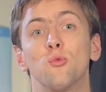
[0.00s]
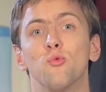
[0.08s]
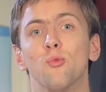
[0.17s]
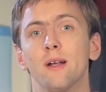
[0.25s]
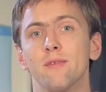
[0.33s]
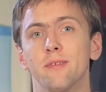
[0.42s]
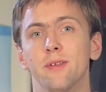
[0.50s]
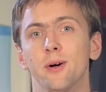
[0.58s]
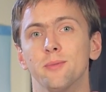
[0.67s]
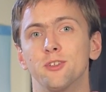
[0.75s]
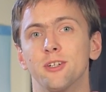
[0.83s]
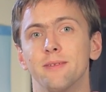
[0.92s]
right from the
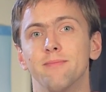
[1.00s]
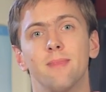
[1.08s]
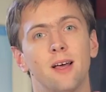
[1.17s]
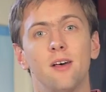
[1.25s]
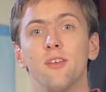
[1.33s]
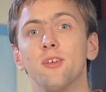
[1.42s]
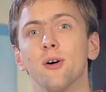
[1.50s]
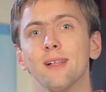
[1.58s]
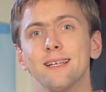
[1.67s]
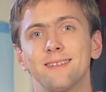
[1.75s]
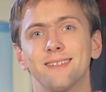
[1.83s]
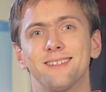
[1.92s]
home screen. So
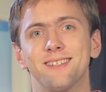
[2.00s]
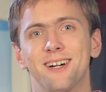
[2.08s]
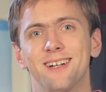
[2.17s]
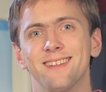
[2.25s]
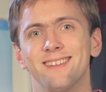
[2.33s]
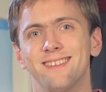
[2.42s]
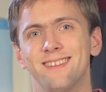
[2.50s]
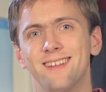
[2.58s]
let's get started.